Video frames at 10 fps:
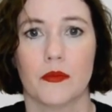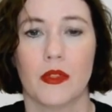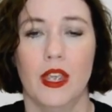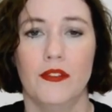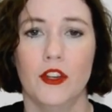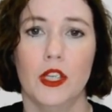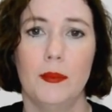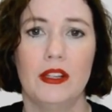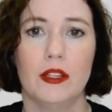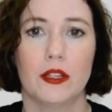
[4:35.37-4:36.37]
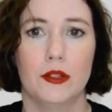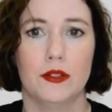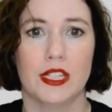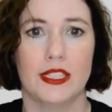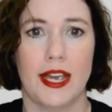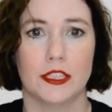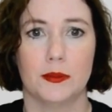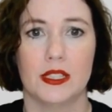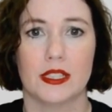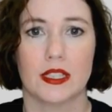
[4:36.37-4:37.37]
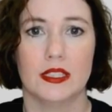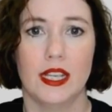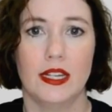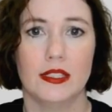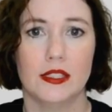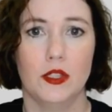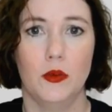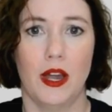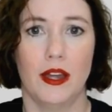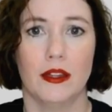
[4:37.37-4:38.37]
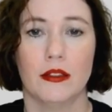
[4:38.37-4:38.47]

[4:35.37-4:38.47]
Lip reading: If your email includes attachments containing CUI,